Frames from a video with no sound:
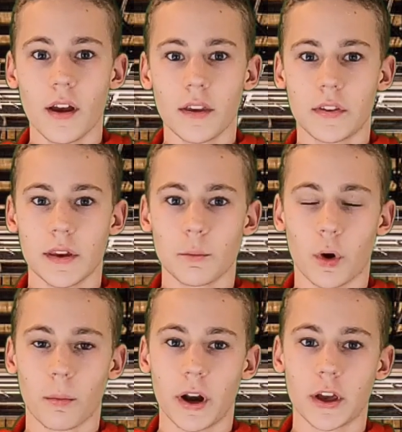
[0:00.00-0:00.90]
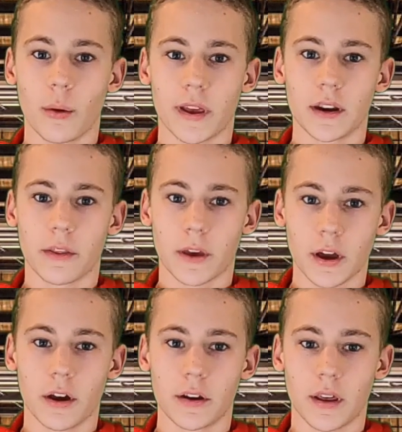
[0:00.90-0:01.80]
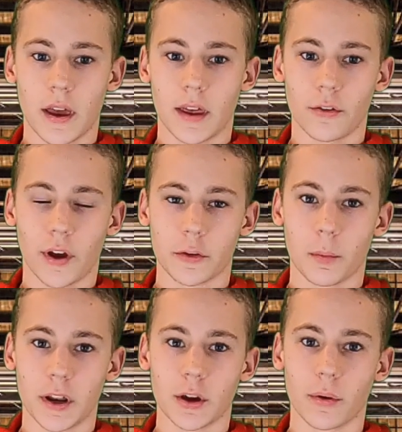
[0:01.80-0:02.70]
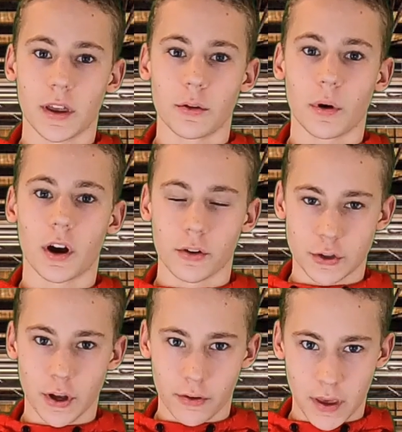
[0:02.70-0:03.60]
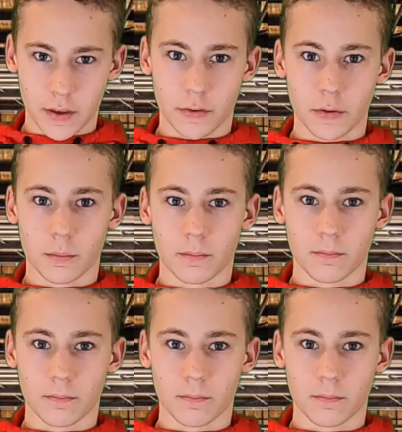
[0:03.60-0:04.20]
seeing more money going into the gun and less money going into a hard shell case.